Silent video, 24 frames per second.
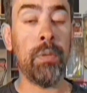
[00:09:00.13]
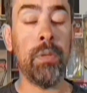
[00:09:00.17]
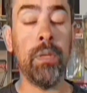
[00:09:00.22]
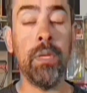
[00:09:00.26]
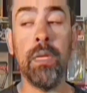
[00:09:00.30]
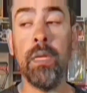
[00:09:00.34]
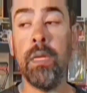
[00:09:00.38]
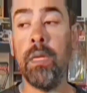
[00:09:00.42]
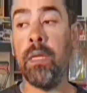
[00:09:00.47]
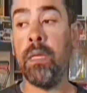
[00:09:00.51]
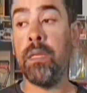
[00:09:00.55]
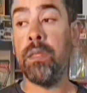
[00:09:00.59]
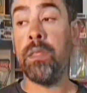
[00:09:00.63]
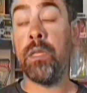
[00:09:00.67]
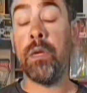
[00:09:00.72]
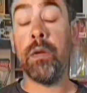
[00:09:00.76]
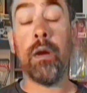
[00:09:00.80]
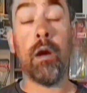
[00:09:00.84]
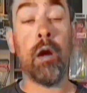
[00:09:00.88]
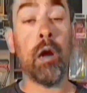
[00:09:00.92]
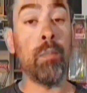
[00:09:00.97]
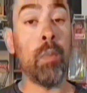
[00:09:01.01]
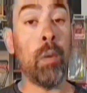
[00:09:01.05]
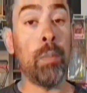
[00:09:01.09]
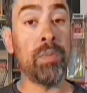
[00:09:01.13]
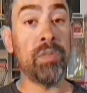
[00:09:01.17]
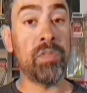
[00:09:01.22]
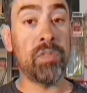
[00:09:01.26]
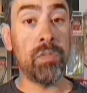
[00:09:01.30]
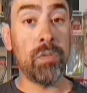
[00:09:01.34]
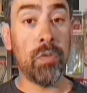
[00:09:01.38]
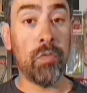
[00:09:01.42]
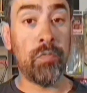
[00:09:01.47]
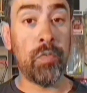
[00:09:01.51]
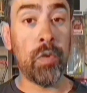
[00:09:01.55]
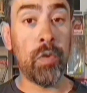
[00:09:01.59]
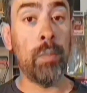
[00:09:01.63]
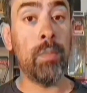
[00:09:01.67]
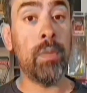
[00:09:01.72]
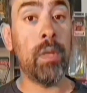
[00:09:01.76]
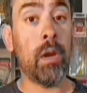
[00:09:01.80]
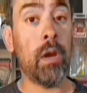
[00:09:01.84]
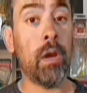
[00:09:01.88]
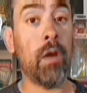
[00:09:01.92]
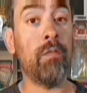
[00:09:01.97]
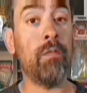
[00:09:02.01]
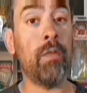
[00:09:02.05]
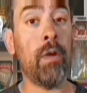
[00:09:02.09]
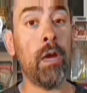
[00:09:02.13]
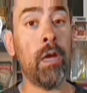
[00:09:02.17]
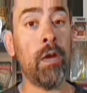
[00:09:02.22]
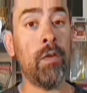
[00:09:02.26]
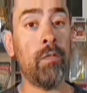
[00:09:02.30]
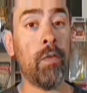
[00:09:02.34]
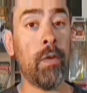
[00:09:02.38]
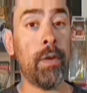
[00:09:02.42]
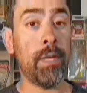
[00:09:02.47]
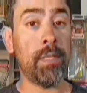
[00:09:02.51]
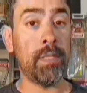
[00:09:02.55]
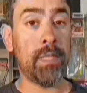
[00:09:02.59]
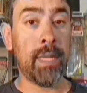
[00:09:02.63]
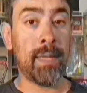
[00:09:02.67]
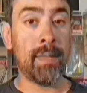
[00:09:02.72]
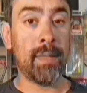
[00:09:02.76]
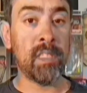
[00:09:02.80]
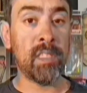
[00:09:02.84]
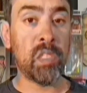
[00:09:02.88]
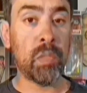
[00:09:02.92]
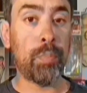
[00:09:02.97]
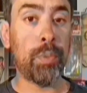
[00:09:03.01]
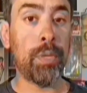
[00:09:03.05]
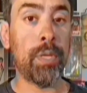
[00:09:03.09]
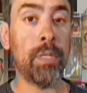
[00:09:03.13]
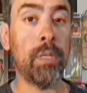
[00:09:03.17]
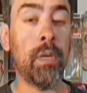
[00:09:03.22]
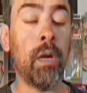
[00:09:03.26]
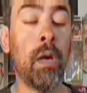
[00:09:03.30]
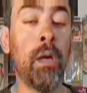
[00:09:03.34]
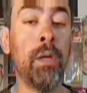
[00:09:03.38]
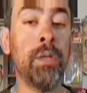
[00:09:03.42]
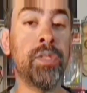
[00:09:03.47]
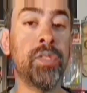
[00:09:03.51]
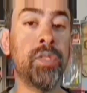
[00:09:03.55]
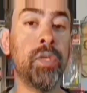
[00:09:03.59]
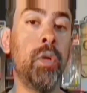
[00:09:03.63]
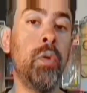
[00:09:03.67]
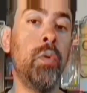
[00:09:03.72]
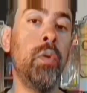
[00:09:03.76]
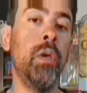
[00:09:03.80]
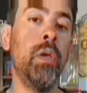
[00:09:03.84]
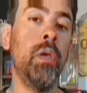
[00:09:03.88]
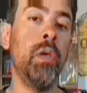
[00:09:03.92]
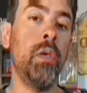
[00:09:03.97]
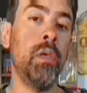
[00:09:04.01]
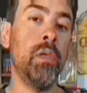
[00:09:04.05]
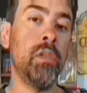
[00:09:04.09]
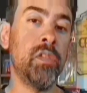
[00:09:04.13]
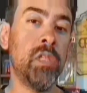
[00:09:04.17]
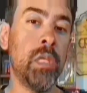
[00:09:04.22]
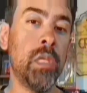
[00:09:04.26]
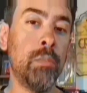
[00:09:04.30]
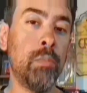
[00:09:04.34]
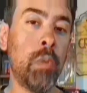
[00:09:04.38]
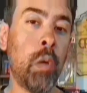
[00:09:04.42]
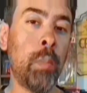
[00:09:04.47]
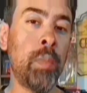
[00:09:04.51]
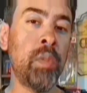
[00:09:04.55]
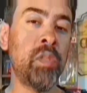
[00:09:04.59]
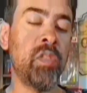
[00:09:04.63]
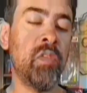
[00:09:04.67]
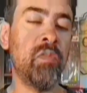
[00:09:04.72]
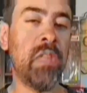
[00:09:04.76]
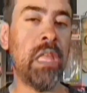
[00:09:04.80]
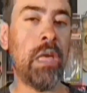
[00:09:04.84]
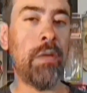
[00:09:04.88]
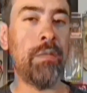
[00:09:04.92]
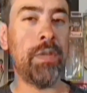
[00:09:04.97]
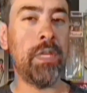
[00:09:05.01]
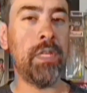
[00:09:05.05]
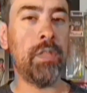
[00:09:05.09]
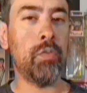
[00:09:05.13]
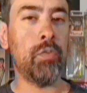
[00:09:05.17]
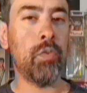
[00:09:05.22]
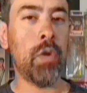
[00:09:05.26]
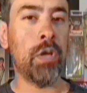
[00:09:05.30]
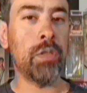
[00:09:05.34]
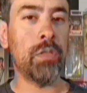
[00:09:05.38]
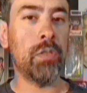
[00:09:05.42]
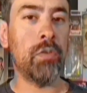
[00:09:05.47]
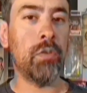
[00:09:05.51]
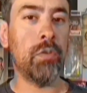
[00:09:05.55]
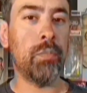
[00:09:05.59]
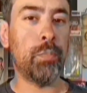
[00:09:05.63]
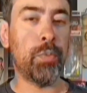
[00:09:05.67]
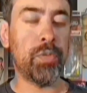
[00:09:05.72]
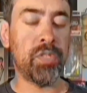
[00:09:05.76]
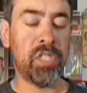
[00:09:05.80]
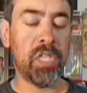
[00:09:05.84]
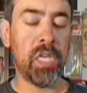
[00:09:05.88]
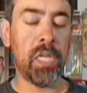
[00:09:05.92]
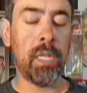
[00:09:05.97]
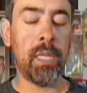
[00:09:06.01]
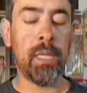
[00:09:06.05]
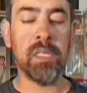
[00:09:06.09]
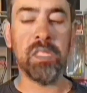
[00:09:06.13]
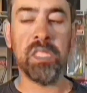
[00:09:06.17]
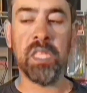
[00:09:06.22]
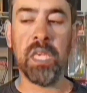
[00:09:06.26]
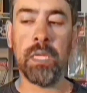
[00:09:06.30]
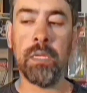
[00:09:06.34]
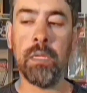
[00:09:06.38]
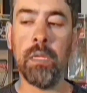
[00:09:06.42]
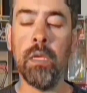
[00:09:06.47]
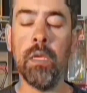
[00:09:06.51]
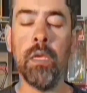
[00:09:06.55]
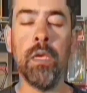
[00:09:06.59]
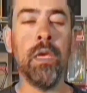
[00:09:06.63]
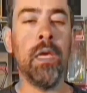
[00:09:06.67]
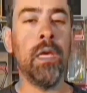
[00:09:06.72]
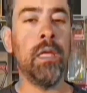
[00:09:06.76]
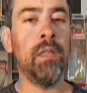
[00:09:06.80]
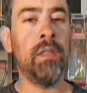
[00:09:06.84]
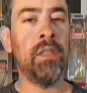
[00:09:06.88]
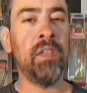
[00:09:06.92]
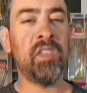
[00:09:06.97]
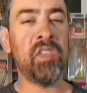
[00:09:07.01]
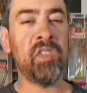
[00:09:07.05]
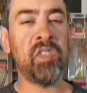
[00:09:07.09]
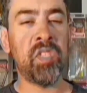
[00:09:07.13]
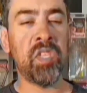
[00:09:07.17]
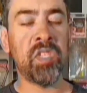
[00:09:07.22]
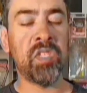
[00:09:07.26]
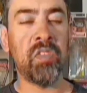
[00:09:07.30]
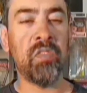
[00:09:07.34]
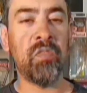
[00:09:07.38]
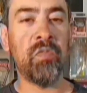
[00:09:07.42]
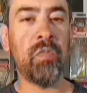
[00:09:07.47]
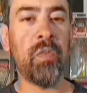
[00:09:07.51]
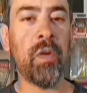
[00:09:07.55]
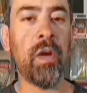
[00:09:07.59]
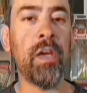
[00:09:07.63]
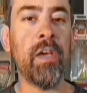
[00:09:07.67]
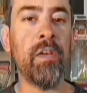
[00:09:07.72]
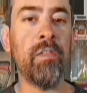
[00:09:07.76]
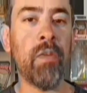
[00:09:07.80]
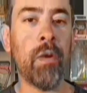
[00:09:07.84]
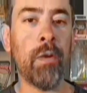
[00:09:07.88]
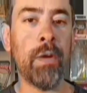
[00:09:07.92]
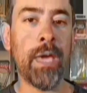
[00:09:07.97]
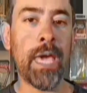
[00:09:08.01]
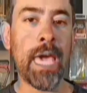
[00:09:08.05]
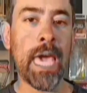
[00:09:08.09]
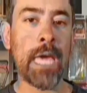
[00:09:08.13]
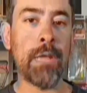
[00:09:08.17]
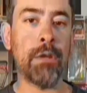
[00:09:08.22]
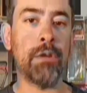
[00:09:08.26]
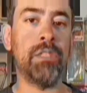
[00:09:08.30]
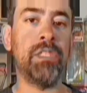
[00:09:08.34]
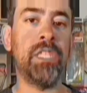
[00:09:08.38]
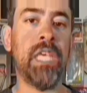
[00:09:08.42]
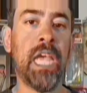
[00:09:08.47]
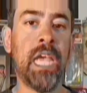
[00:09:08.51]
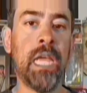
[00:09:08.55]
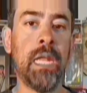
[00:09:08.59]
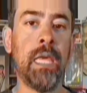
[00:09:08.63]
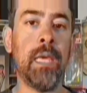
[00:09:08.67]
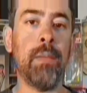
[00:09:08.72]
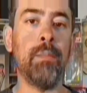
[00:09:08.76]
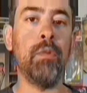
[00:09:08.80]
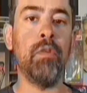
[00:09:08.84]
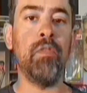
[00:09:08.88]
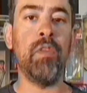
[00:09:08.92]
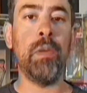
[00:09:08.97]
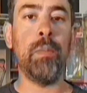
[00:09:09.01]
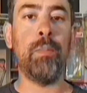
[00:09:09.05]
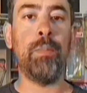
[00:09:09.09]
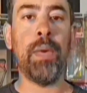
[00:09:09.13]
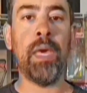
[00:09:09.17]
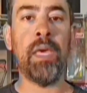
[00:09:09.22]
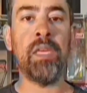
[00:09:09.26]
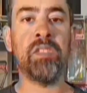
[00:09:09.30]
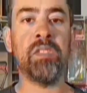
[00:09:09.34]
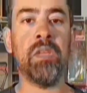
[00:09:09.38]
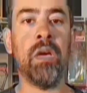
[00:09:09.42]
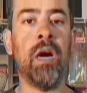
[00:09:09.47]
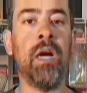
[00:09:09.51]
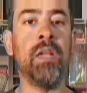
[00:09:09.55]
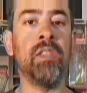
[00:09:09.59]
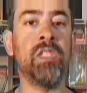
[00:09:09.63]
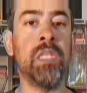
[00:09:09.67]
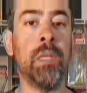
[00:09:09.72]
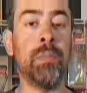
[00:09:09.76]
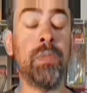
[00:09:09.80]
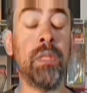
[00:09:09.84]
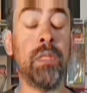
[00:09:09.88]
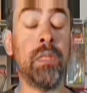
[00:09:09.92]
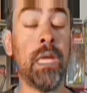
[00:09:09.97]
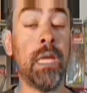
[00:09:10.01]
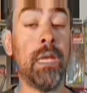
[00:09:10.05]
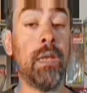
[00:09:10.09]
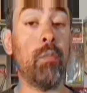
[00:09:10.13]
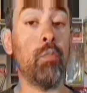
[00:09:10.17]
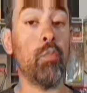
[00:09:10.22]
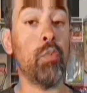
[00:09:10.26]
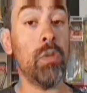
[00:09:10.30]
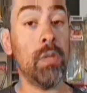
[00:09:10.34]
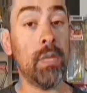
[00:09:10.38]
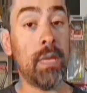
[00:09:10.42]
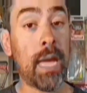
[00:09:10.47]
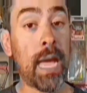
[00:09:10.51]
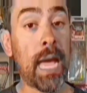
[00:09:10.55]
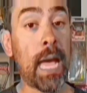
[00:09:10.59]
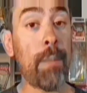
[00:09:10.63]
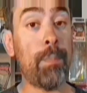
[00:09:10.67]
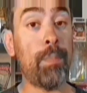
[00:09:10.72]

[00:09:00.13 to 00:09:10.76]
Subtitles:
There are moments in the film that are very, very tense, but also some moments of levity throughout the proceedings. And this is just a very, very entertaining movie based on something that really happened.